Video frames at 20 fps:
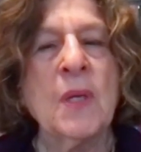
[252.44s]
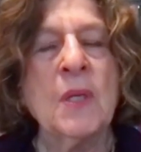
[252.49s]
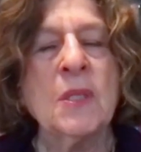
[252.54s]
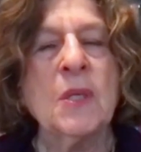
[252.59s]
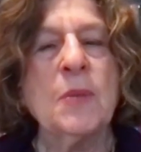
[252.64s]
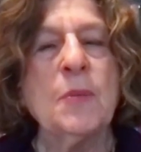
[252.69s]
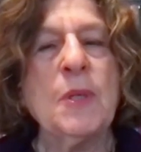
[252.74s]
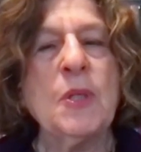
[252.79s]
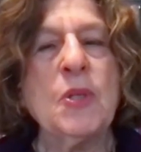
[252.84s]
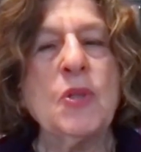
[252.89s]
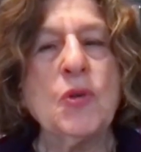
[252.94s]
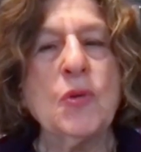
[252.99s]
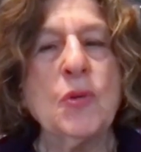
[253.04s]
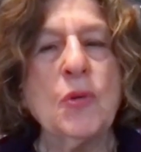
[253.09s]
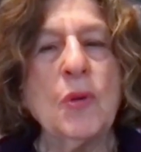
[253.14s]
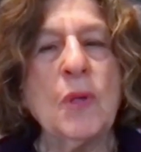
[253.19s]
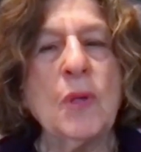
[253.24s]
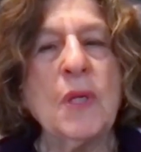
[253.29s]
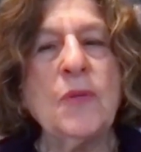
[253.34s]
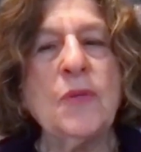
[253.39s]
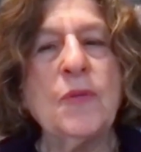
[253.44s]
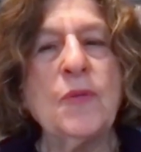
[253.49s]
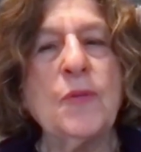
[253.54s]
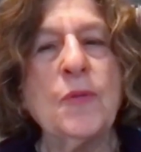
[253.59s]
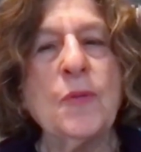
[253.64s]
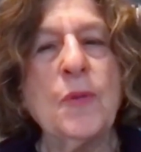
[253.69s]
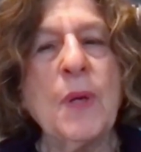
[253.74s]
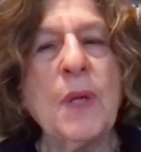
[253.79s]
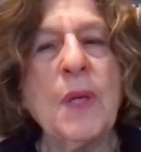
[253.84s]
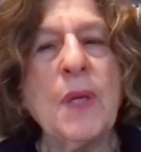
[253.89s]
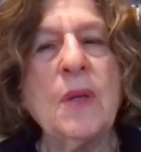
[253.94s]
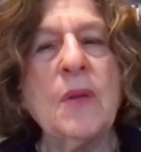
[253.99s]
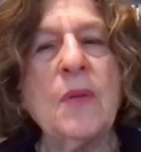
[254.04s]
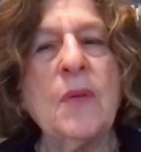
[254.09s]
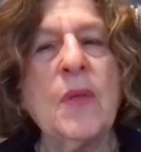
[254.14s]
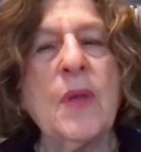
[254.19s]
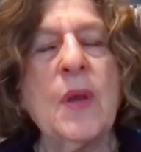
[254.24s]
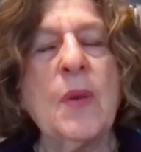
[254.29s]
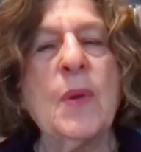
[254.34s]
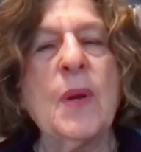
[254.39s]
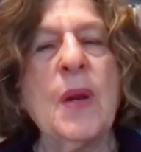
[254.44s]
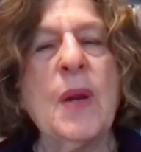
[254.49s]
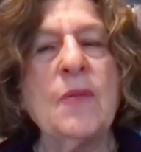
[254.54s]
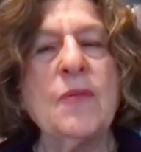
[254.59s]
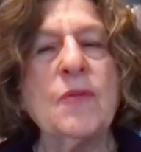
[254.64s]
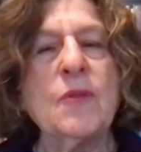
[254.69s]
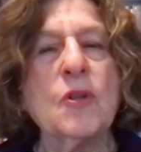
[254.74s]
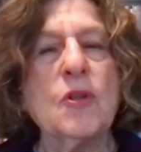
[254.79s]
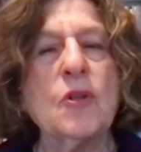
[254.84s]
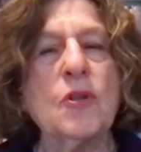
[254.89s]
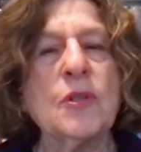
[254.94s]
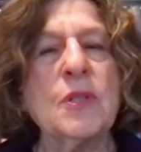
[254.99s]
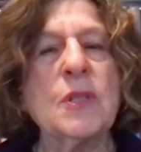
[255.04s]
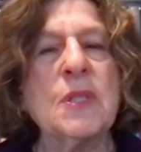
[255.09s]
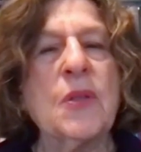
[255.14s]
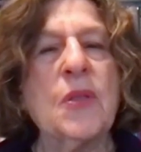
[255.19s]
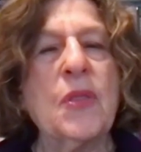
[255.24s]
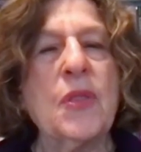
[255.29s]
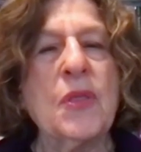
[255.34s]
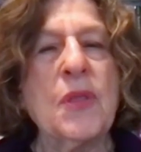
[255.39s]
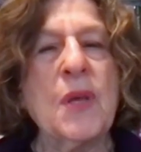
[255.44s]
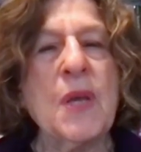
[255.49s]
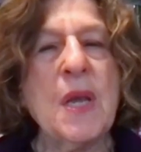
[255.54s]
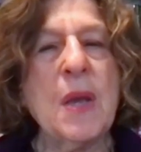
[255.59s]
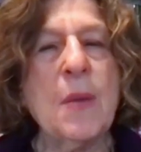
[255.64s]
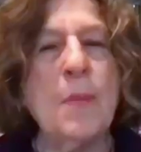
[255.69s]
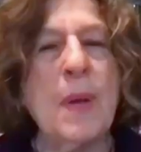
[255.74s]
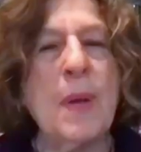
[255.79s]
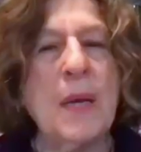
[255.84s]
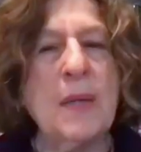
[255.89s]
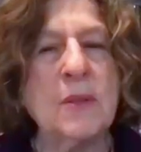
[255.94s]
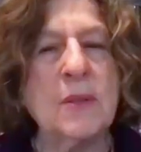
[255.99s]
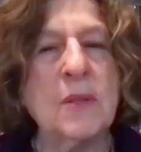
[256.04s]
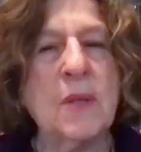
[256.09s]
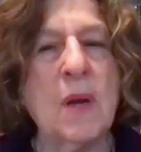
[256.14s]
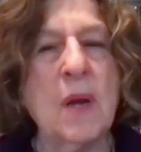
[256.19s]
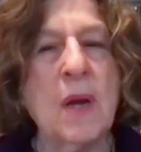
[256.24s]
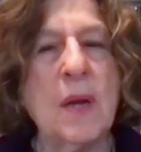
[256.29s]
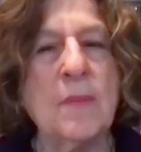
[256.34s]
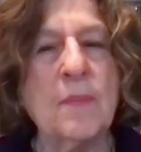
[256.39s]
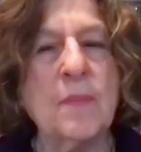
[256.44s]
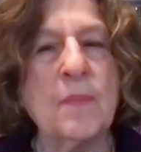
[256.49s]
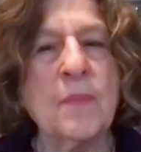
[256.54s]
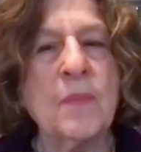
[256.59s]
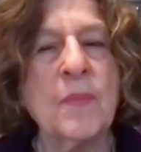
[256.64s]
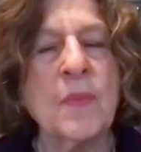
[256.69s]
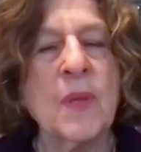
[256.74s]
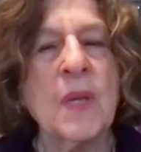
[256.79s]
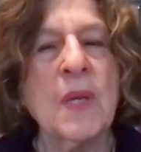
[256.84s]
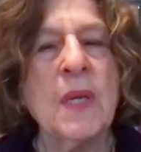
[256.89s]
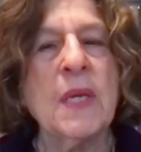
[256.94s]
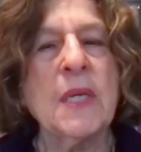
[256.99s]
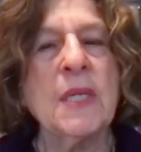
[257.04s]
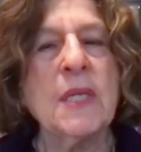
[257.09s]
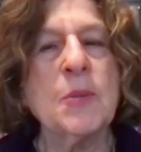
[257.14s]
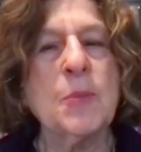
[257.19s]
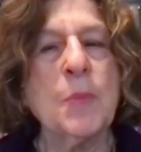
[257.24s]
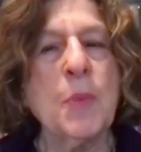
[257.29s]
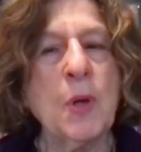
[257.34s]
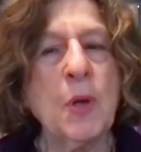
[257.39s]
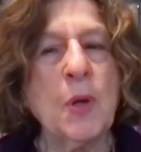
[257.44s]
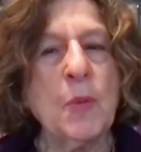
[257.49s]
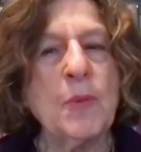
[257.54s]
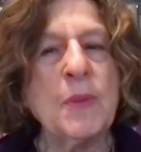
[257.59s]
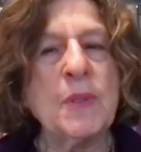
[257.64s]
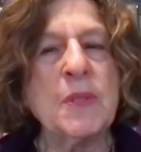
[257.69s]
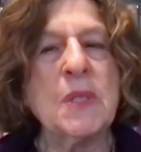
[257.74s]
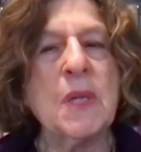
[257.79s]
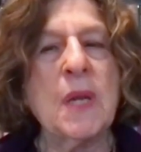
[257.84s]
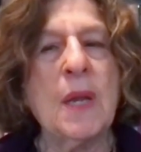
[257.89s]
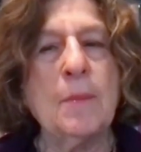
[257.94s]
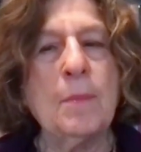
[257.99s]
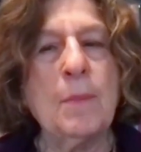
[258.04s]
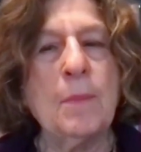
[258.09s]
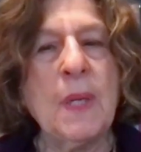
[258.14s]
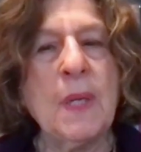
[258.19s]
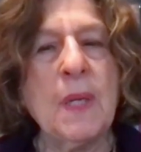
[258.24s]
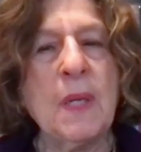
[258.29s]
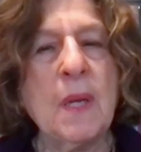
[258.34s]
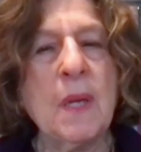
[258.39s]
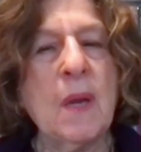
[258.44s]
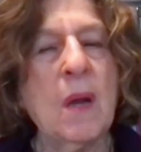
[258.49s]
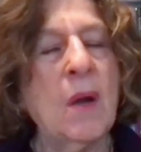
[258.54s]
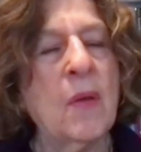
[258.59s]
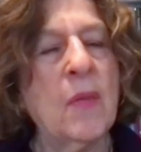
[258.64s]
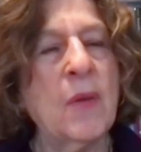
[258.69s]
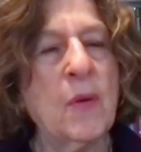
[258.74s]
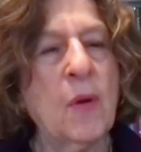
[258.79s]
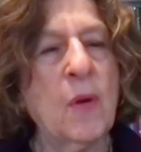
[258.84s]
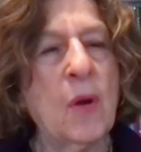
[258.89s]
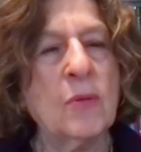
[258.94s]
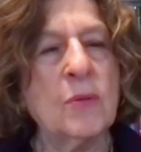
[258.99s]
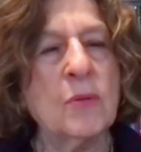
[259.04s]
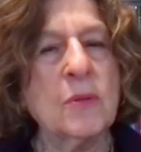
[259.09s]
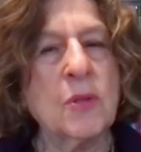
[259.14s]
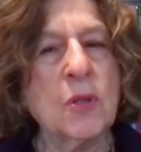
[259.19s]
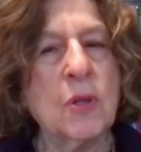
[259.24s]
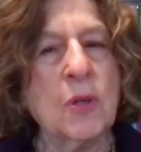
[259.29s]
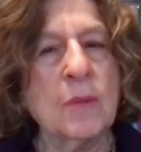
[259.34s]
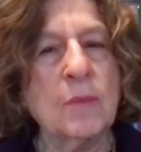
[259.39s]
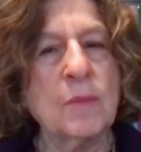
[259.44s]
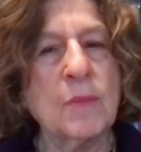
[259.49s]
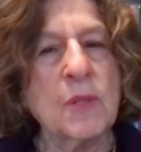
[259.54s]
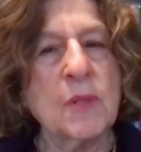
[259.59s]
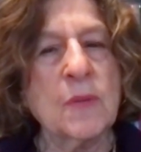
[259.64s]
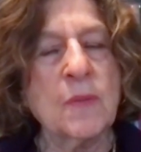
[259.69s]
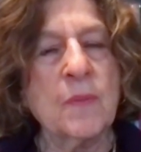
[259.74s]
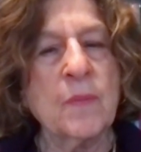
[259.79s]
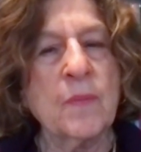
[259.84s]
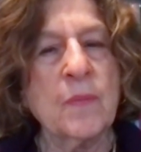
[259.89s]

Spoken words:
To be truly free, they would have to learn to think about time, its purpose and meaning on their own terms.